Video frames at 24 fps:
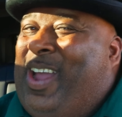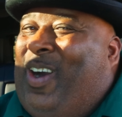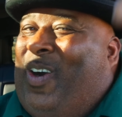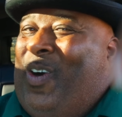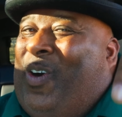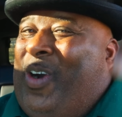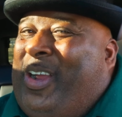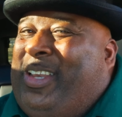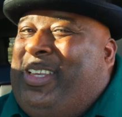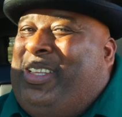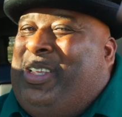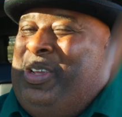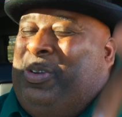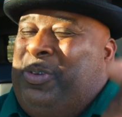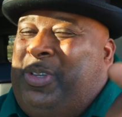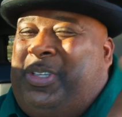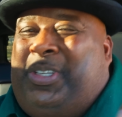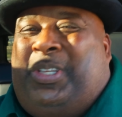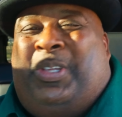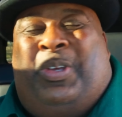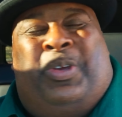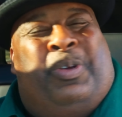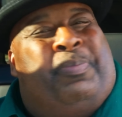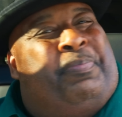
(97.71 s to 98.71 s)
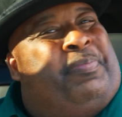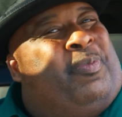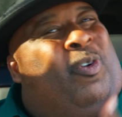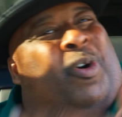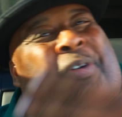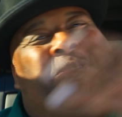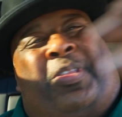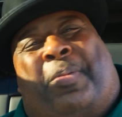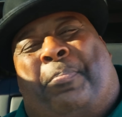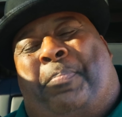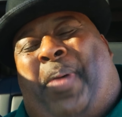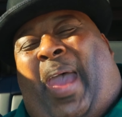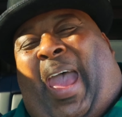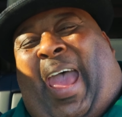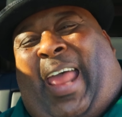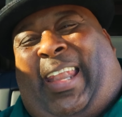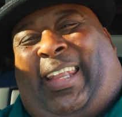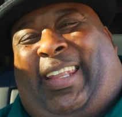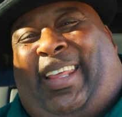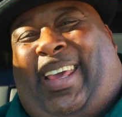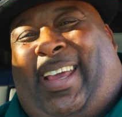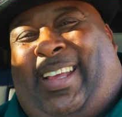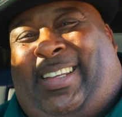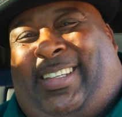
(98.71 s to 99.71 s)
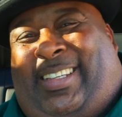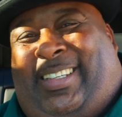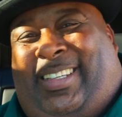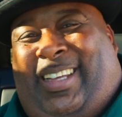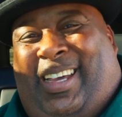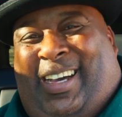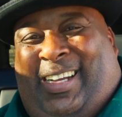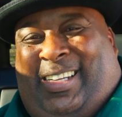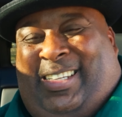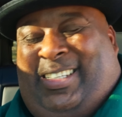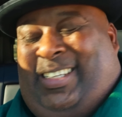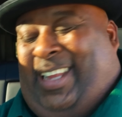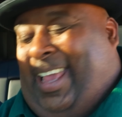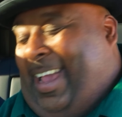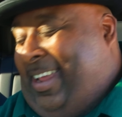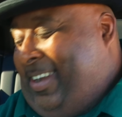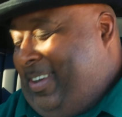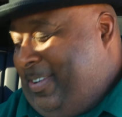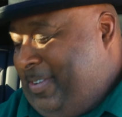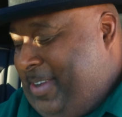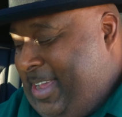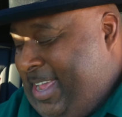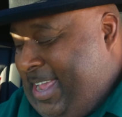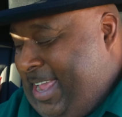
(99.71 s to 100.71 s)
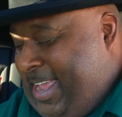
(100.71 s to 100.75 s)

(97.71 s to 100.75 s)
on YouTube on the Badlands Chugs channel.